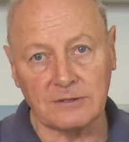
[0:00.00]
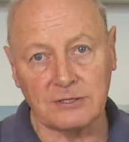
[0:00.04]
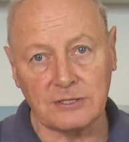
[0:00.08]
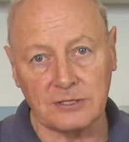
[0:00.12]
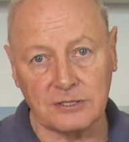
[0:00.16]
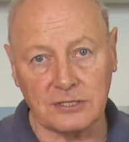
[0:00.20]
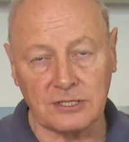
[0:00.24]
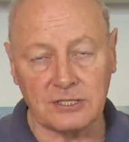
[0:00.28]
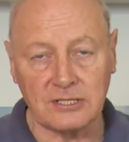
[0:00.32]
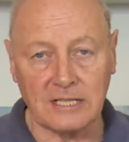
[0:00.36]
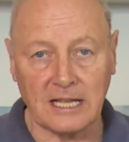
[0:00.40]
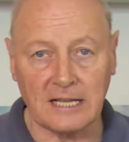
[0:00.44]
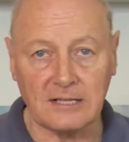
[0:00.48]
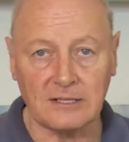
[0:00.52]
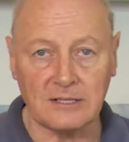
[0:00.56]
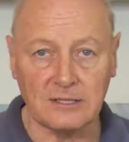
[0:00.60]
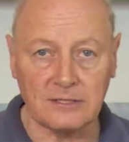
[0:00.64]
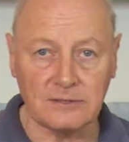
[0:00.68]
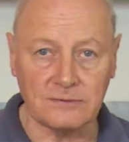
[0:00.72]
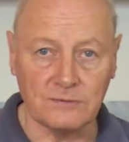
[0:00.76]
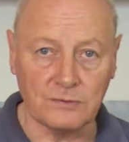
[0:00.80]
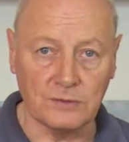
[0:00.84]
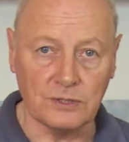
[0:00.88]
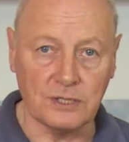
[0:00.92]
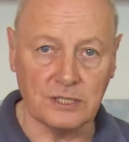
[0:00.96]
So the standard
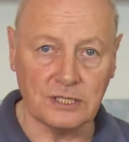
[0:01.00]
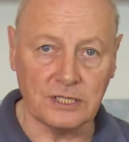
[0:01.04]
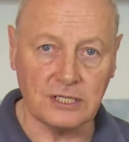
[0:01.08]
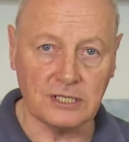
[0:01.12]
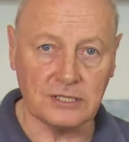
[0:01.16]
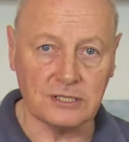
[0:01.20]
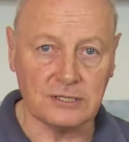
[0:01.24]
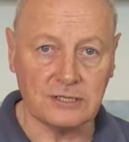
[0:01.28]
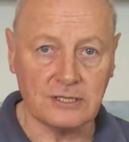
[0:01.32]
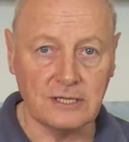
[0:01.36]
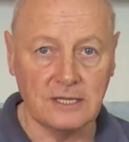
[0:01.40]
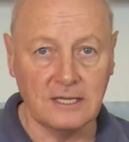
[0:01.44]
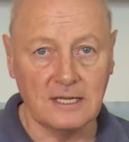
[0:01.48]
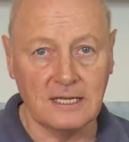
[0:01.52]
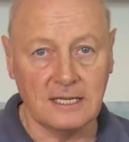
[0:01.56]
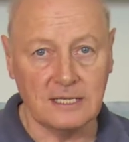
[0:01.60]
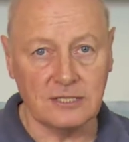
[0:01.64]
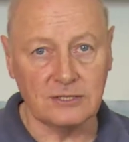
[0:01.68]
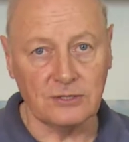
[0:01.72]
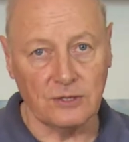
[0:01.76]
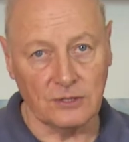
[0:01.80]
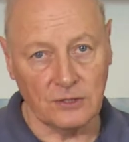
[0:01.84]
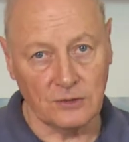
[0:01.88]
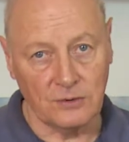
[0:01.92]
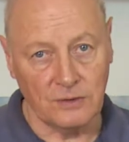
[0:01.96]
of work is
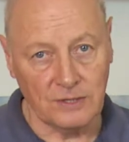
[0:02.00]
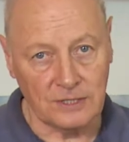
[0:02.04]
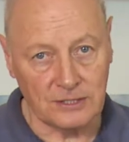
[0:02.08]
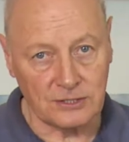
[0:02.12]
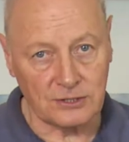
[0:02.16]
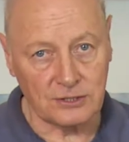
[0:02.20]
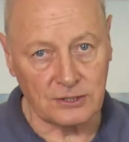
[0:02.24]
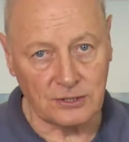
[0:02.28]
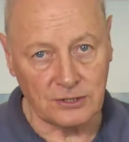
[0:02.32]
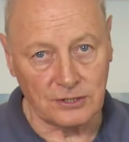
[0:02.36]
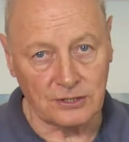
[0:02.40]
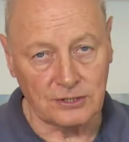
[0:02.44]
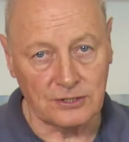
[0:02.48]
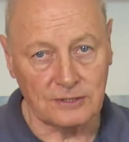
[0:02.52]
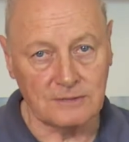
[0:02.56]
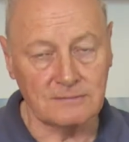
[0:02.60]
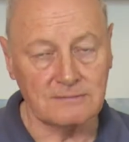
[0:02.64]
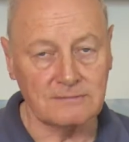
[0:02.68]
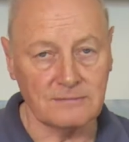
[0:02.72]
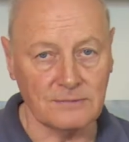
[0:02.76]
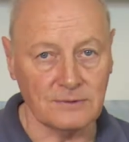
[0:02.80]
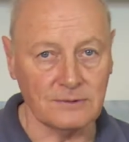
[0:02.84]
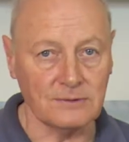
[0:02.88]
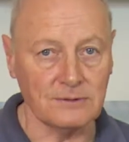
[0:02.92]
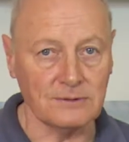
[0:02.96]
not quite as good,
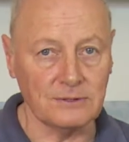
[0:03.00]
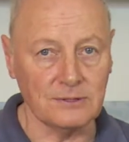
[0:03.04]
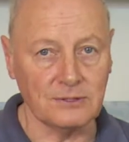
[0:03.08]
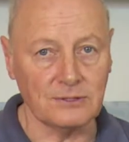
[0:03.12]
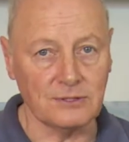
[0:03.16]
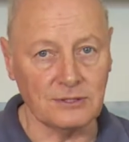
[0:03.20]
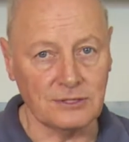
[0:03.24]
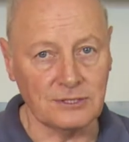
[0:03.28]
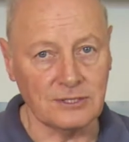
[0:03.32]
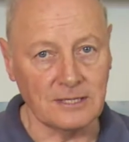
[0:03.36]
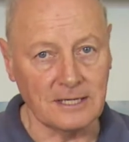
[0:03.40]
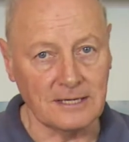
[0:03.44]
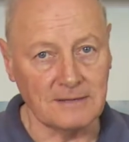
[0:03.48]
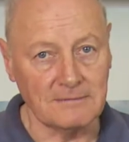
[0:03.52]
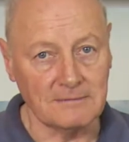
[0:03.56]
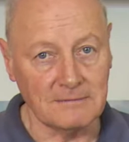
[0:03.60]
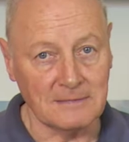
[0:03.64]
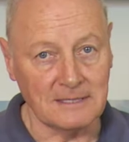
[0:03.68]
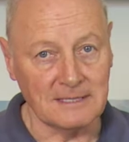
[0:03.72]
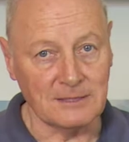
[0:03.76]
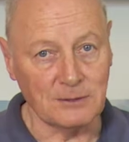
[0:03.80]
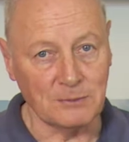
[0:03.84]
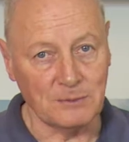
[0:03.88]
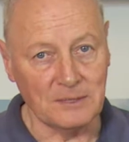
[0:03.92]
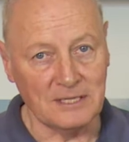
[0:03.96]
or you could say
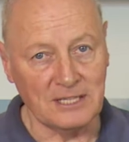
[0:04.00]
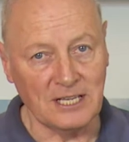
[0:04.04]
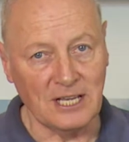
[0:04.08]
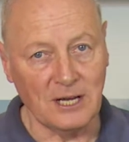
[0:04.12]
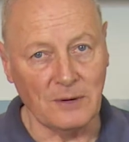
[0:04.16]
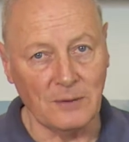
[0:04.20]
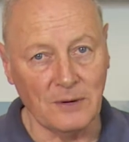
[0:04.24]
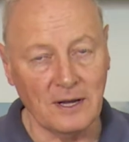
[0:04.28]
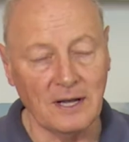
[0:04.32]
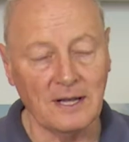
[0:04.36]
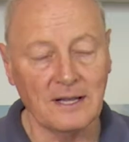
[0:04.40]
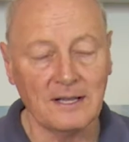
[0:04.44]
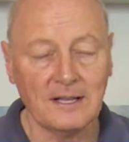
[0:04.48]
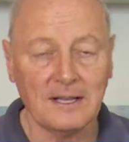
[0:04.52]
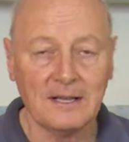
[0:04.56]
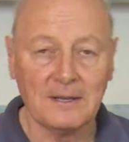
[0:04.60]
a little bit lower,